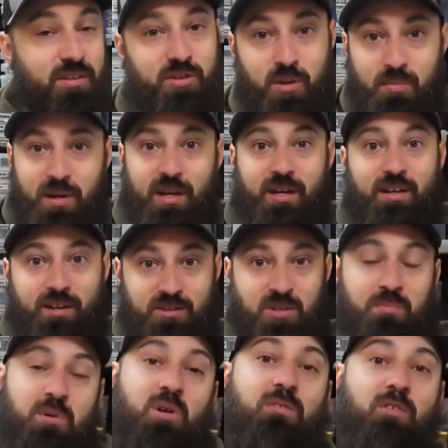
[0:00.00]
To me, it was
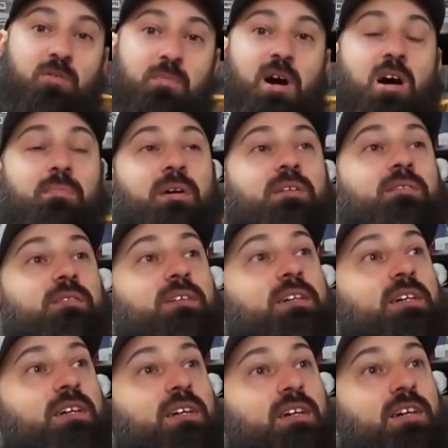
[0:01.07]
a beautiful moment.
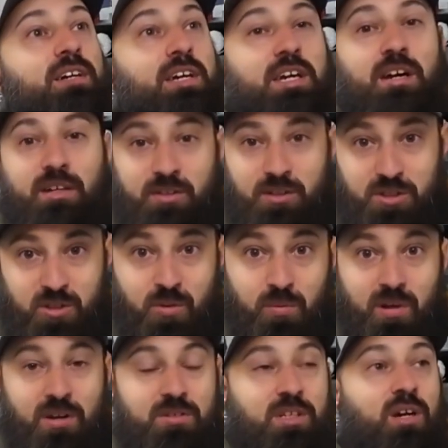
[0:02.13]
He understood
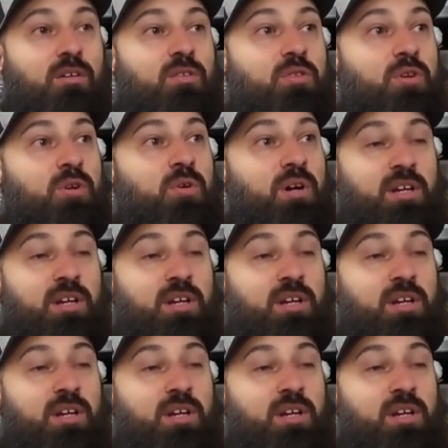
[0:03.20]
what I was going through,